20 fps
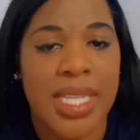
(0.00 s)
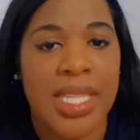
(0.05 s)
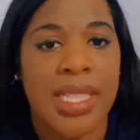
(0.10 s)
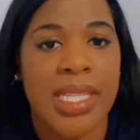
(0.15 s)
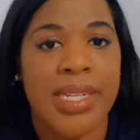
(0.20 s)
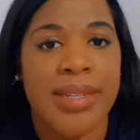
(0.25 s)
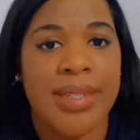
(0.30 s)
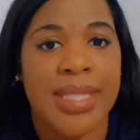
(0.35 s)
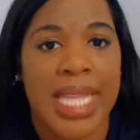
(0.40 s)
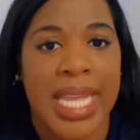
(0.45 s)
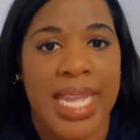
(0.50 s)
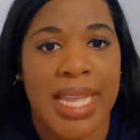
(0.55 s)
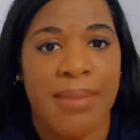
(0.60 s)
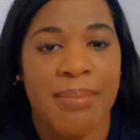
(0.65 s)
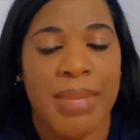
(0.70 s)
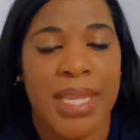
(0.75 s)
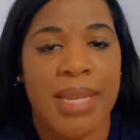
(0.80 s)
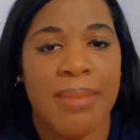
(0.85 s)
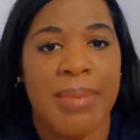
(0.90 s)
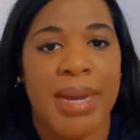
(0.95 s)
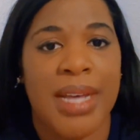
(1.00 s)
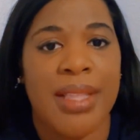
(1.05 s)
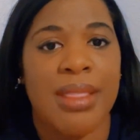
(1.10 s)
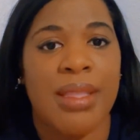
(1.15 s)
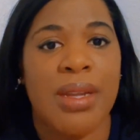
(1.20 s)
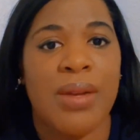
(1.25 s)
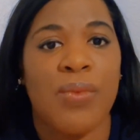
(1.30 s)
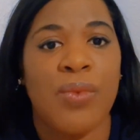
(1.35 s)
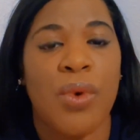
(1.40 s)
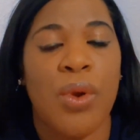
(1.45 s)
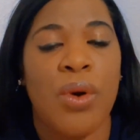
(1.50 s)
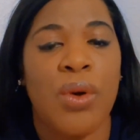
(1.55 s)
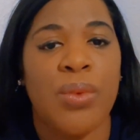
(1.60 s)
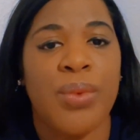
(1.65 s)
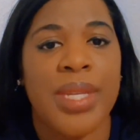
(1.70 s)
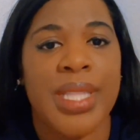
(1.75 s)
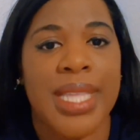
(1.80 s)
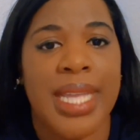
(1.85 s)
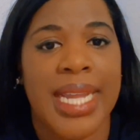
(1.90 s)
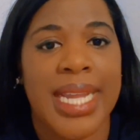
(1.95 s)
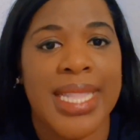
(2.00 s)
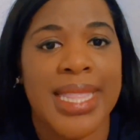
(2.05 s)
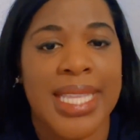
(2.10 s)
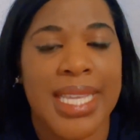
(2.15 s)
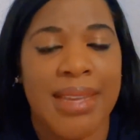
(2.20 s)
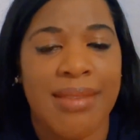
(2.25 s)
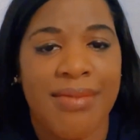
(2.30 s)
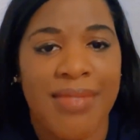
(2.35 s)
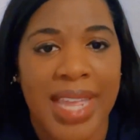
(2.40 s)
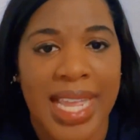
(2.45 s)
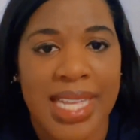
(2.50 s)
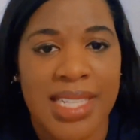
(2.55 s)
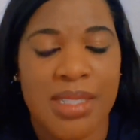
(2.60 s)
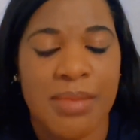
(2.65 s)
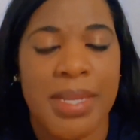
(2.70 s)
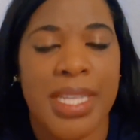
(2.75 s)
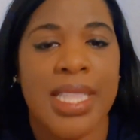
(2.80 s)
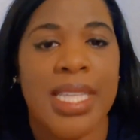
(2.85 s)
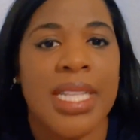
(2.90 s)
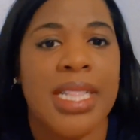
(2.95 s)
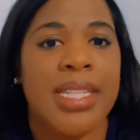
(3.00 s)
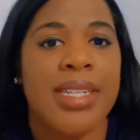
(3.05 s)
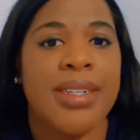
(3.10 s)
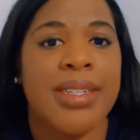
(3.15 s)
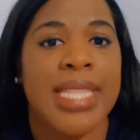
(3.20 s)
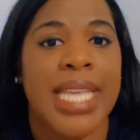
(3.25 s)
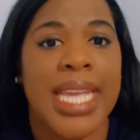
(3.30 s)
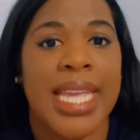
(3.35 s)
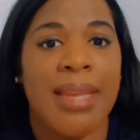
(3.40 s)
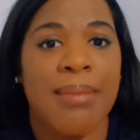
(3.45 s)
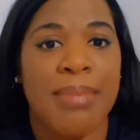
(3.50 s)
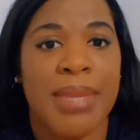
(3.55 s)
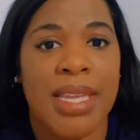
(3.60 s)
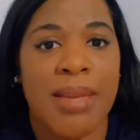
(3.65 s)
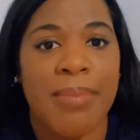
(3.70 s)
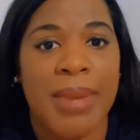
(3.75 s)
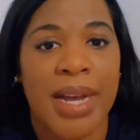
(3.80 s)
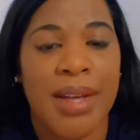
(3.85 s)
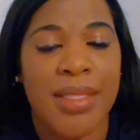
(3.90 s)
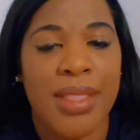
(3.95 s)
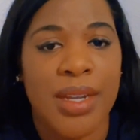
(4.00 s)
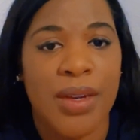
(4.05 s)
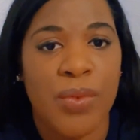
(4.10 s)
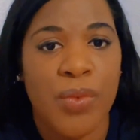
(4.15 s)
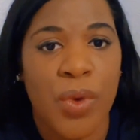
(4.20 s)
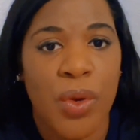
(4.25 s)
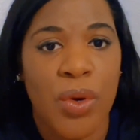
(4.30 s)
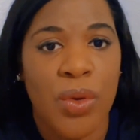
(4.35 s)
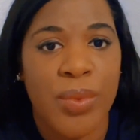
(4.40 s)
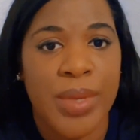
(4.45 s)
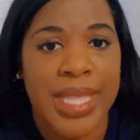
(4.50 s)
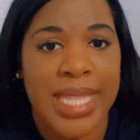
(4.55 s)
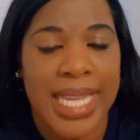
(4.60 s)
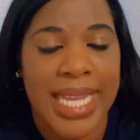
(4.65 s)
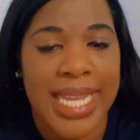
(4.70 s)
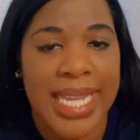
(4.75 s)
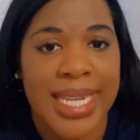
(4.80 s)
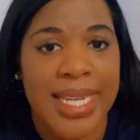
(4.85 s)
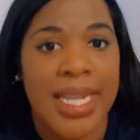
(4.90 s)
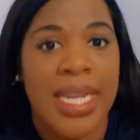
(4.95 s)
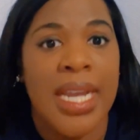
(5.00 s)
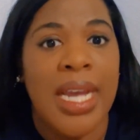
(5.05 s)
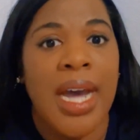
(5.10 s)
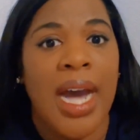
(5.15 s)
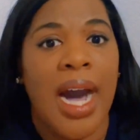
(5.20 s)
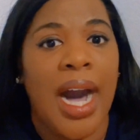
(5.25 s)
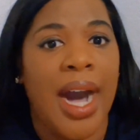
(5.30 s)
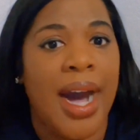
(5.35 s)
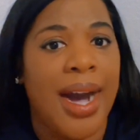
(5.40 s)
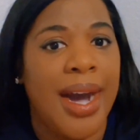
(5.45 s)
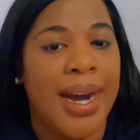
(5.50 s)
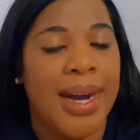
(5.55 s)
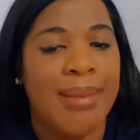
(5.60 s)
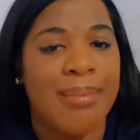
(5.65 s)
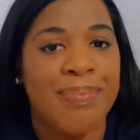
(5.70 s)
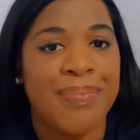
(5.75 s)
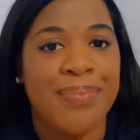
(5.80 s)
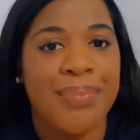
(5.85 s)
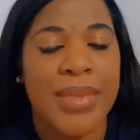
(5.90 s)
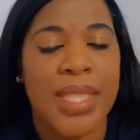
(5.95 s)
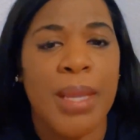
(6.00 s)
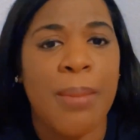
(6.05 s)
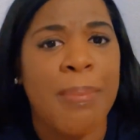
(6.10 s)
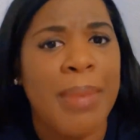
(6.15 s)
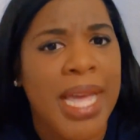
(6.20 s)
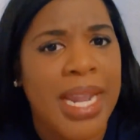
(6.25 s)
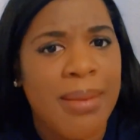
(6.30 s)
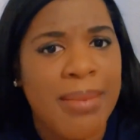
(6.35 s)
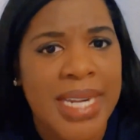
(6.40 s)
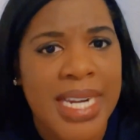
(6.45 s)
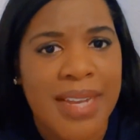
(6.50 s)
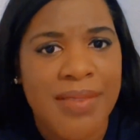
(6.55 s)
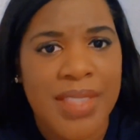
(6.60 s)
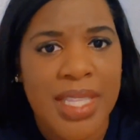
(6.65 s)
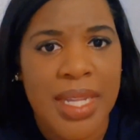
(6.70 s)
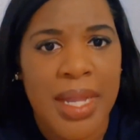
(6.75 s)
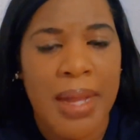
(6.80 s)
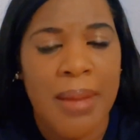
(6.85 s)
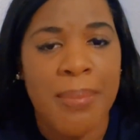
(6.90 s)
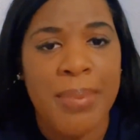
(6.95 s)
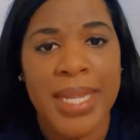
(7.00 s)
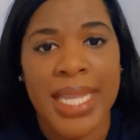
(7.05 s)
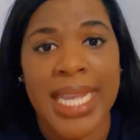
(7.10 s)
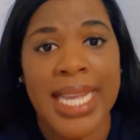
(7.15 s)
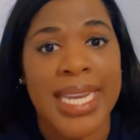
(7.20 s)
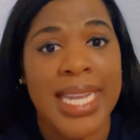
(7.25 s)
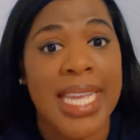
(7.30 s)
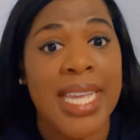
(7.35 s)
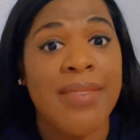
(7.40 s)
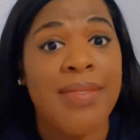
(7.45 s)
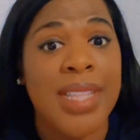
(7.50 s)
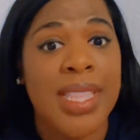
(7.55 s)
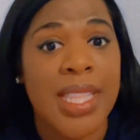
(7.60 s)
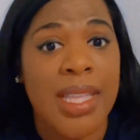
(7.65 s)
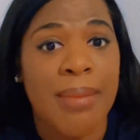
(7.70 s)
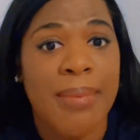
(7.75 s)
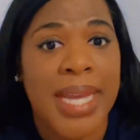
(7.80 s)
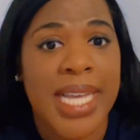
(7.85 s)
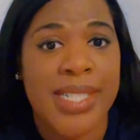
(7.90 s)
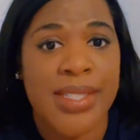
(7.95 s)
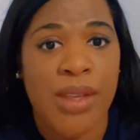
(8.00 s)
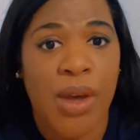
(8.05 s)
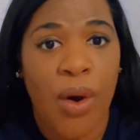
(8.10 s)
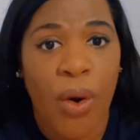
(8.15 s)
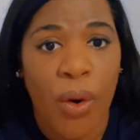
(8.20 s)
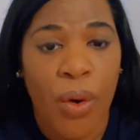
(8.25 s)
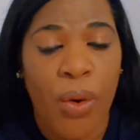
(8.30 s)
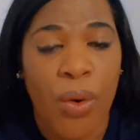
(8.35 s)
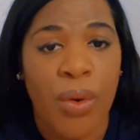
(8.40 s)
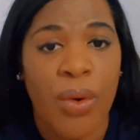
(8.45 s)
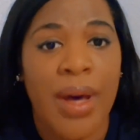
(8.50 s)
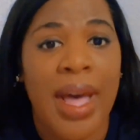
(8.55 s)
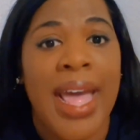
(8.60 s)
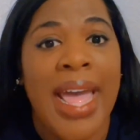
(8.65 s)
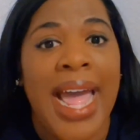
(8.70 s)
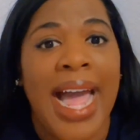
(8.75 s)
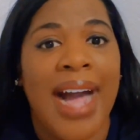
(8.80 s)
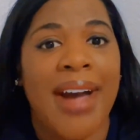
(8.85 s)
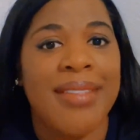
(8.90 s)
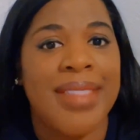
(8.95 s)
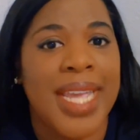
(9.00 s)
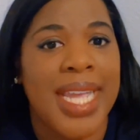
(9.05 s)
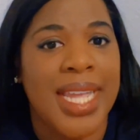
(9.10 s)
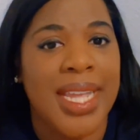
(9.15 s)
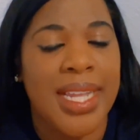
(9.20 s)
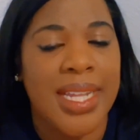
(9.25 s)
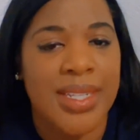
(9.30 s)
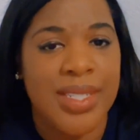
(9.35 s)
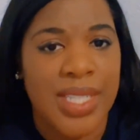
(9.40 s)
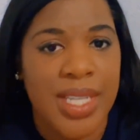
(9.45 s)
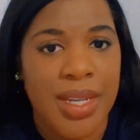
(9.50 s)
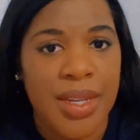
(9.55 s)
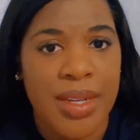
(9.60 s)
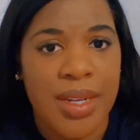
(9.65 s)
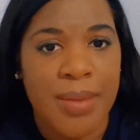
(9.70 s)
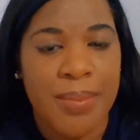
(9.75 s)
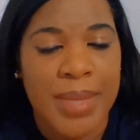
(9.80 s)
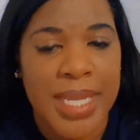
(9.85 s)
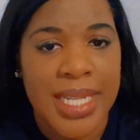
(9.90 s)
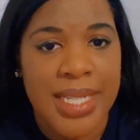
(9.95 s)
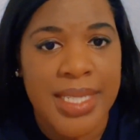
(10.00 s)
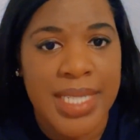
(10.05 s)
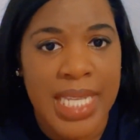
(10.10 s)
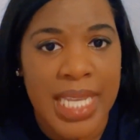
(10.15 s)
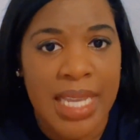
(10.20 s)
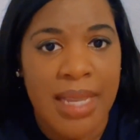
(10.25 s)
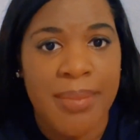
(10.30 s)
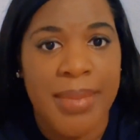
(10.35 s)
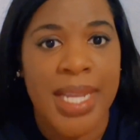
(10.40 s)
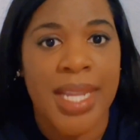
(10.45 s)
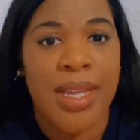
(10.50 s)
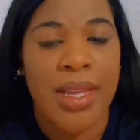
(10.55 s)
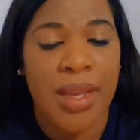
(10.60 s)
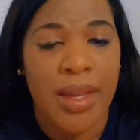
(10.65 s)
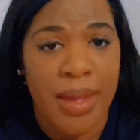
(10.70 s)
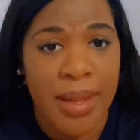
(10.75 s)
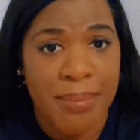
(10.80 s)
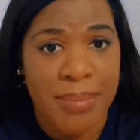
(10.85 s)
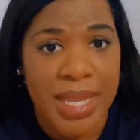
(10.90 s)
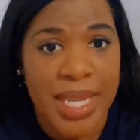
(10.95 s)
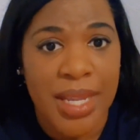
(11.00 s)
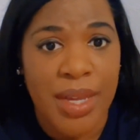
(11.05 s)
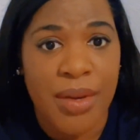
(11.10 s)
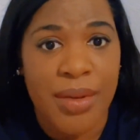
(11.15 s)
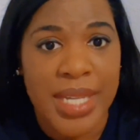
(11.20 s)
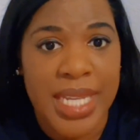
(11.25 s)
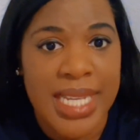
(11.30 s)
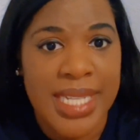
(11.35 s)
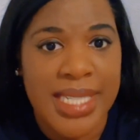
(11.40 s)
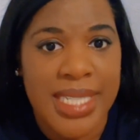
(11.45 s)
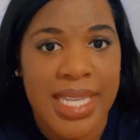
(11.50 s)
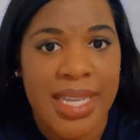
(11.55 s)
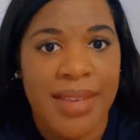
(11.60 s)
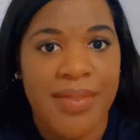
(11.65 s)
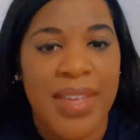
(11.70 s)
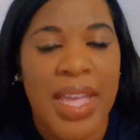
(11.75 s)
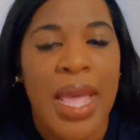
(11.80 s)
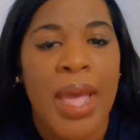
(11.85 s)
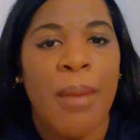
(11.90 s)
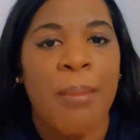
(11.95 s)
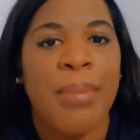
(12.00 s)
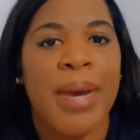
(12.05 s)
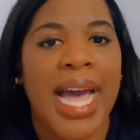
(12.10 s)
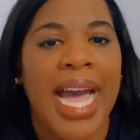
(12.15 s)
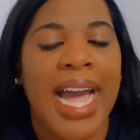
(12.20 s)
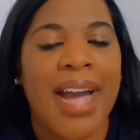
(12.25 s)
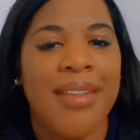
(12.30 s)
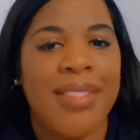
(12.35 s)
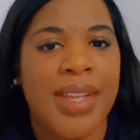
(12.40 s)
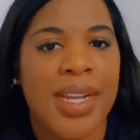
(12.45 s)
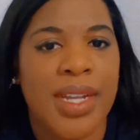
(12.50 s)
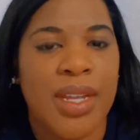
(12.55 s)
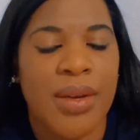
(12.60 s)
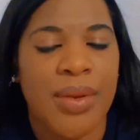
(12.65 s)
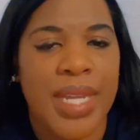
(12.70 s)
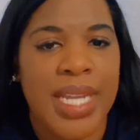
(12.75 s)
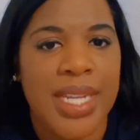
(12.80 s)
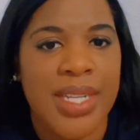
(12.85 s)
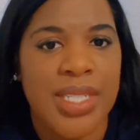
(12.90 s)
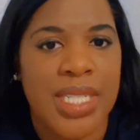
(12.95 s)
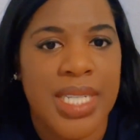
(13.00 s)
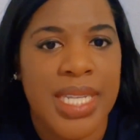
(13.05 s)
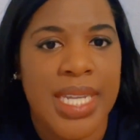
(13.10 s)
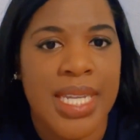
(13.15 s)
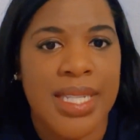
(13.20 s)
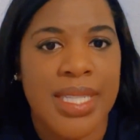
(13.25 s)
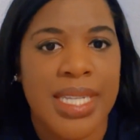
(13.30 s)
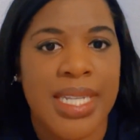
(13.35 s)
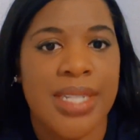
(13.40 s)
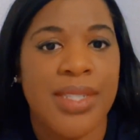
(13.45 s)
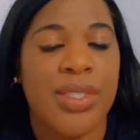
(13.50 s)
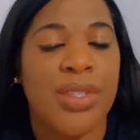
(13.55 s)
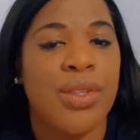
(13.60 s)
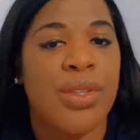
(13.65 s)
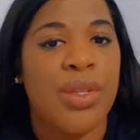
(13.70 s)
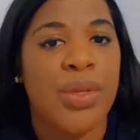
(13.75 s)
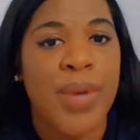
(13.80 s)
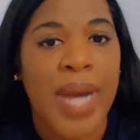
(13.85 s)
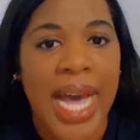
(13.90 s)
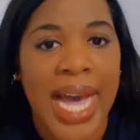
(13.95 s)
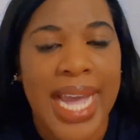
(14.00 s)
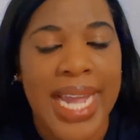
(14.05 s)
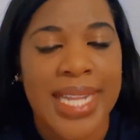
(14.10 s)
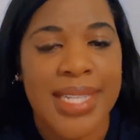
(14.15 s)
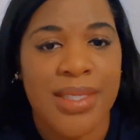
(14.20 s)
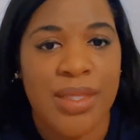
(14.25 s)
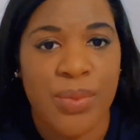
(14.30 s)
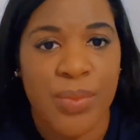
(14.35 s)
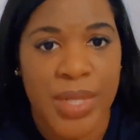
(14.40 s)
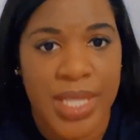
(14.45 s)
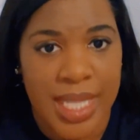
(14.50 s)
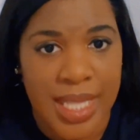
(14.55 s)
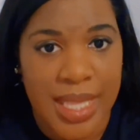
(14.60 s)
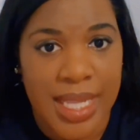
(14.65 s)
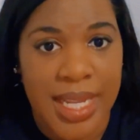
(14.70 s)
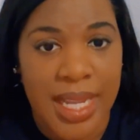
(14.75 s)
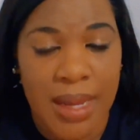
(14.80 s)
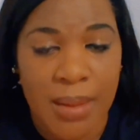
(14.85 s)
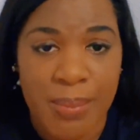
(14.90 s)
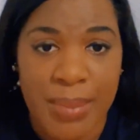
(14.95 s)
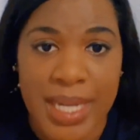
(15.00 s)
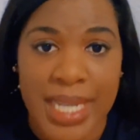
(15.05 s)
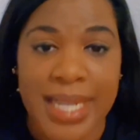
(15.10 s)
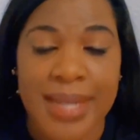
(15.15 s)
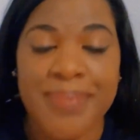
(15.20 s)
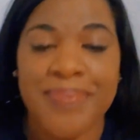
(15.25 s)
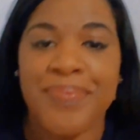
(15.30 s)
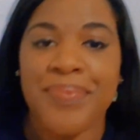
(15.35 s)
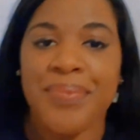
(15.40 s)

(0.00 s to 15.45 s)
clearer they can be about their role within the advancement, the clearer they can be about their role within the betterment of the company and even them as a whole, how they can continue to be a team and be cohesive, but how their cohesion can lead to new heights within the company.